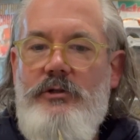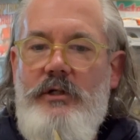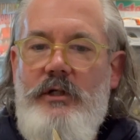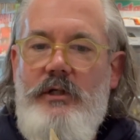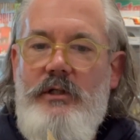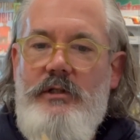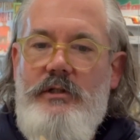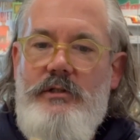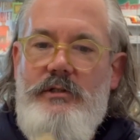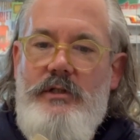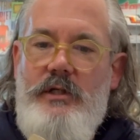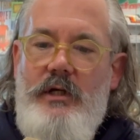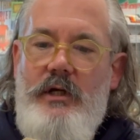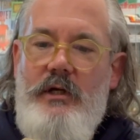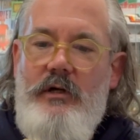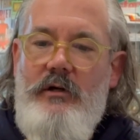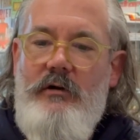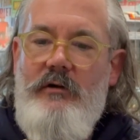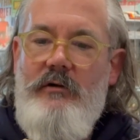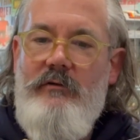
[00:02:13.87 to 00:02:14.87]
and take
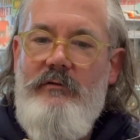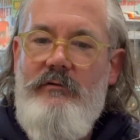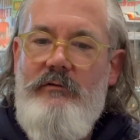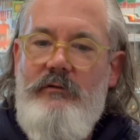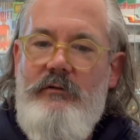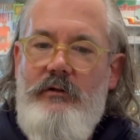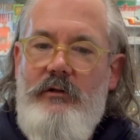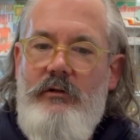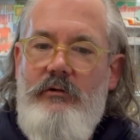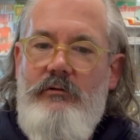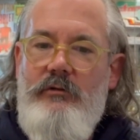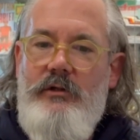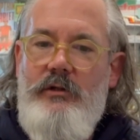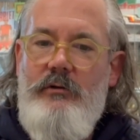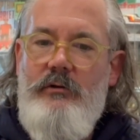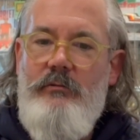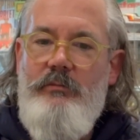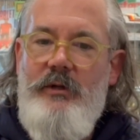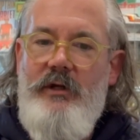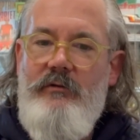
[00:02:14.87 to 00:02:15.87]
off and do
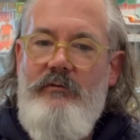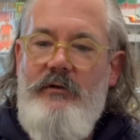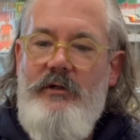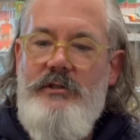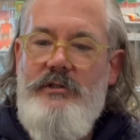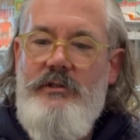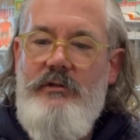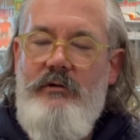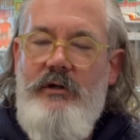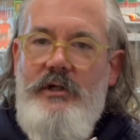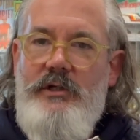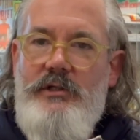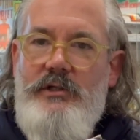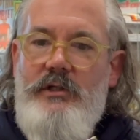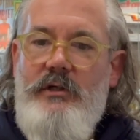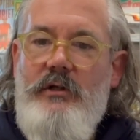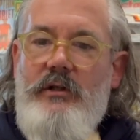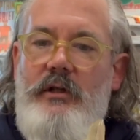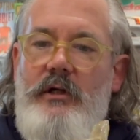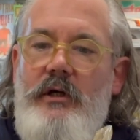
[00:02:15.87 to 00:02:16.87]
a bit of restoration
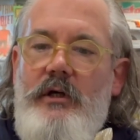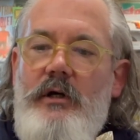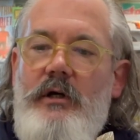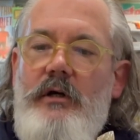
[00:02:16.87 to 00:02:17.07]
on that.